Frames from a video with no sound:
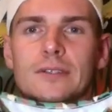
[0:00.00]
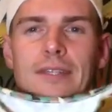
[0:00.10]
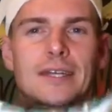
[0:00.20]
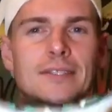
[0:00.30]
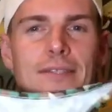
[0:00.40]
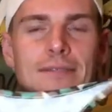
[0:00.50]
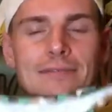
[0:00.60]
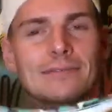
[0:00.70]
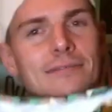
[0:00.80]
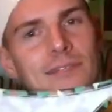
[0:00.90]
That's
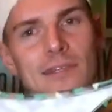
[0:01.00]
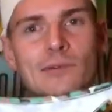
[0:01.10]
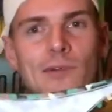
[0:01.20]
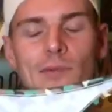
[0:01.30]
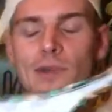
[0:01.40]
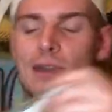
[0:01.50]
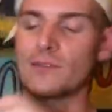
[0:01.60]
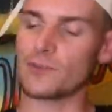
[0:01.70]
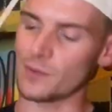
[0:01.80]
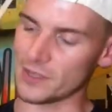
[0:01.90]
kind of what I'm
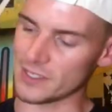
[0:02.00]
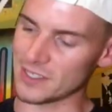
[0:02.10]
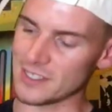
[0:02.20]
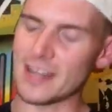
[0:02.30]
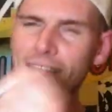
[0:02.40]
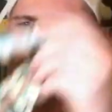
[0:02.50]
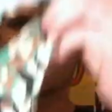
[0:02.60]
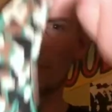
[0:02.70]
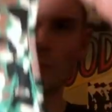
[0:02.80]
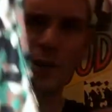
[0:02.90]
getting from it, because it's not, like,
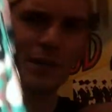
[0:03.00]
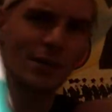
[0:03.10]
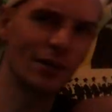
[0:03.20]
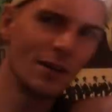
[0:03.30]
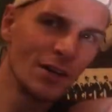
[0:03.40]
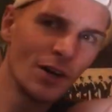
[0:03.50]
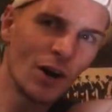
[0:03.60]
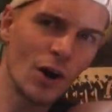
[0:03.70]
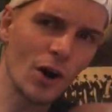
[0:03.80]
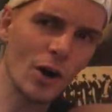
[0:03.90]
a real
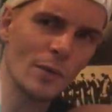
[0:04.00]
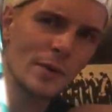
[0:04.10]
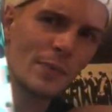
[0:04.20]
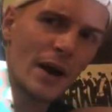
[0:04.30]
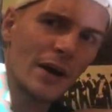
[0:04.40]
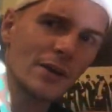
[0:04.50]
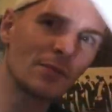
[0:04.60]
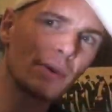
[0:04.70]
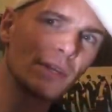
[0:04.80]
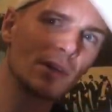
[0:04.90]
army
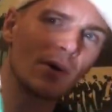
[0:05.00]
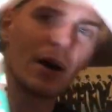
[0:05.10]
pattern, but you know